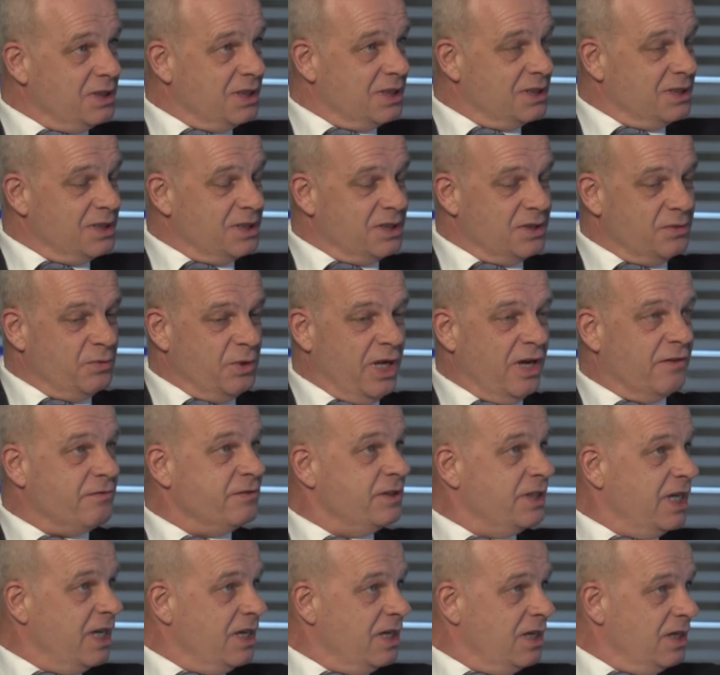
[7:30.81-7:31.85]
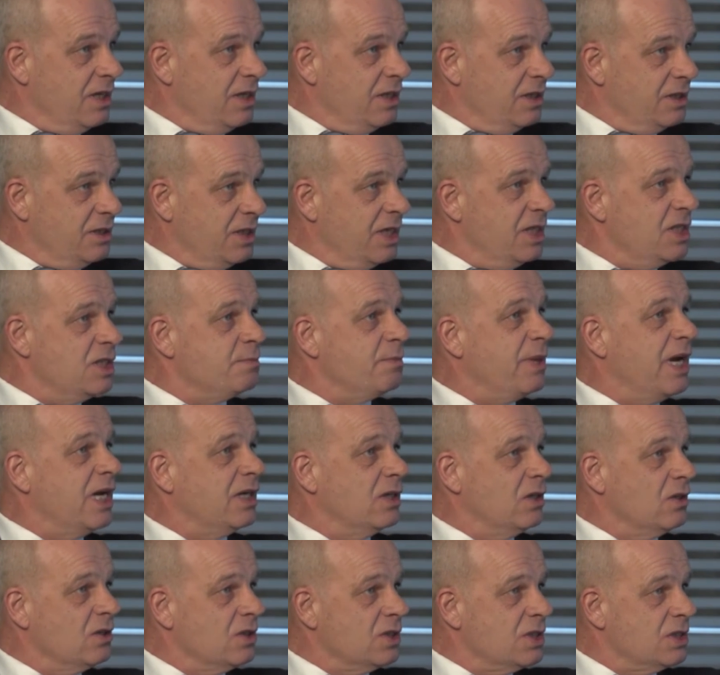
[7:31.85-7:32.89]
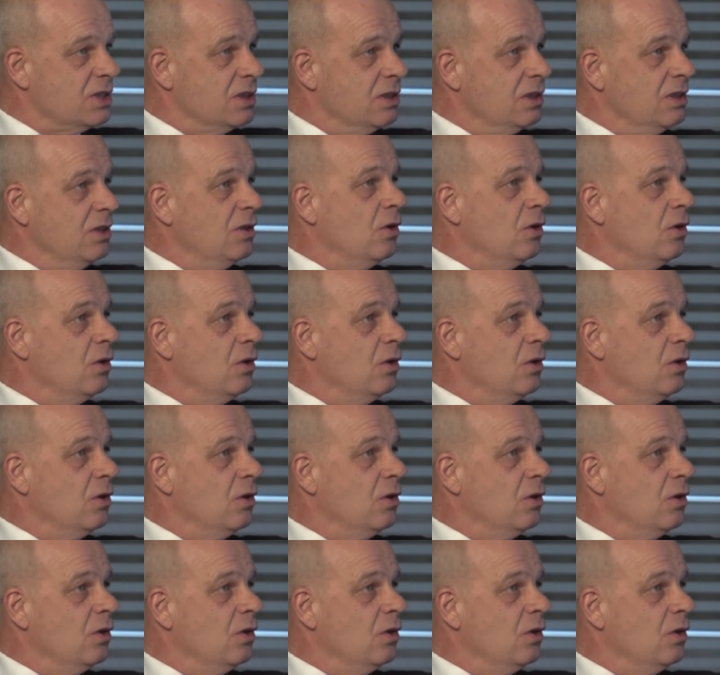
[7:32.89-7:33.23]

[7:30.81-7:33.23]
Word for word: And we have taste panels